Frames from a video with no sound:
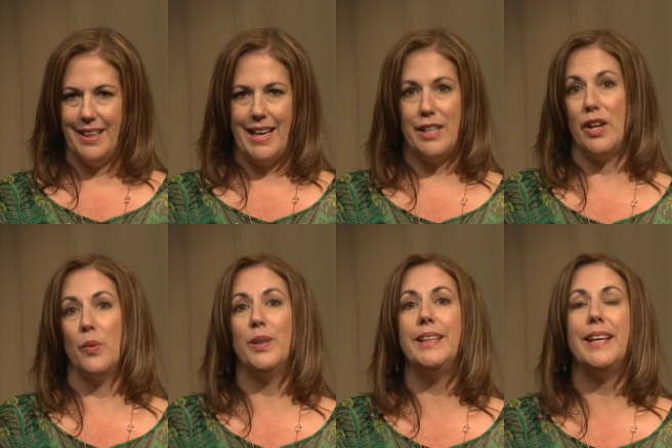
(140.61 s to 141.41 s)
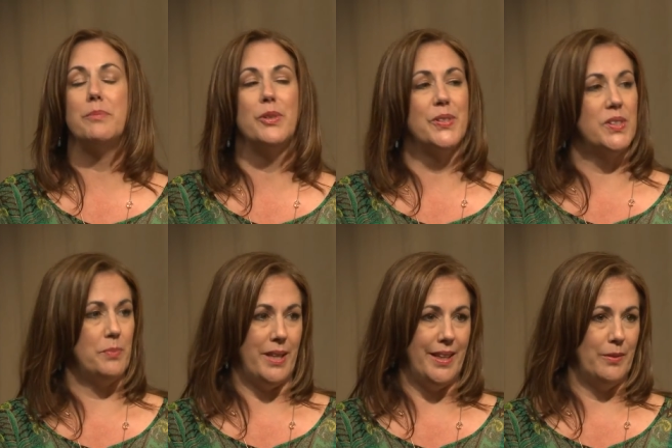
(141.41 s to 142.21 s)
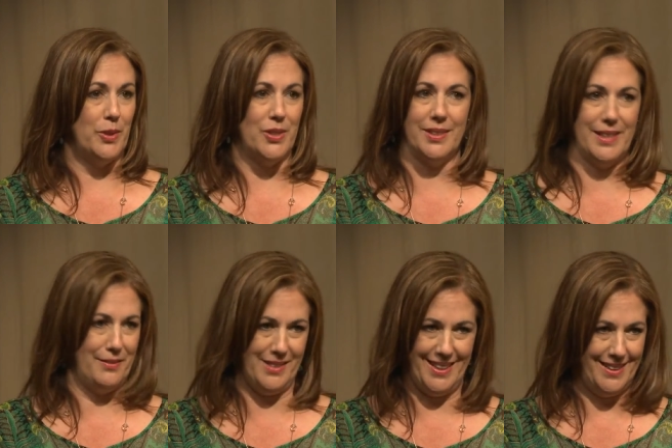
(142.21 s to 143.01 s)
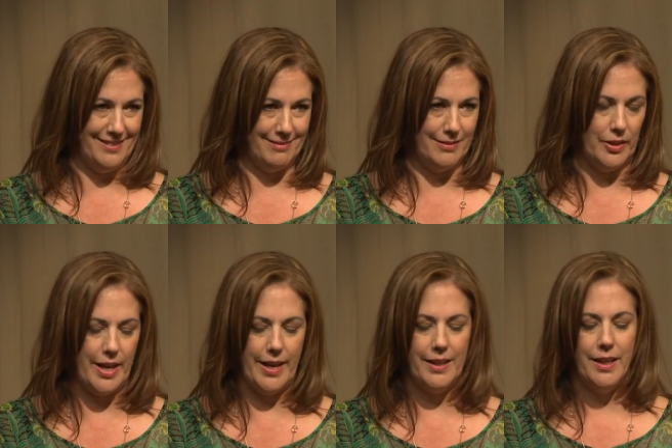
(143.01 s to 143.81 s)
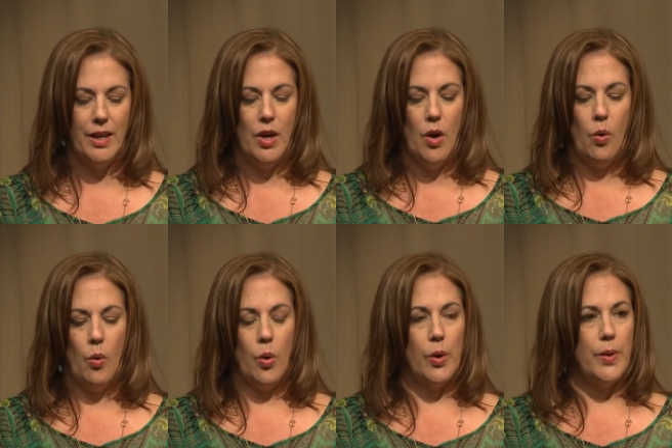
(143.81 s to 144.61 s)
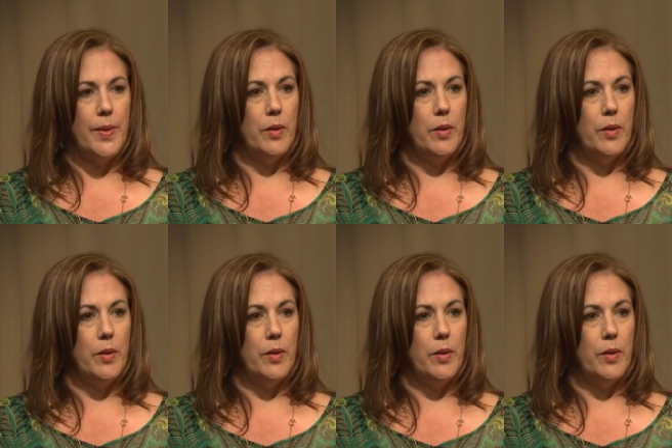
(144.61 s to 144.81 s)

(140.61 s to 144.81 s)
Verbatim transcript: and not really able to speak, which is lovely, mm-hmm. okay? Or there'll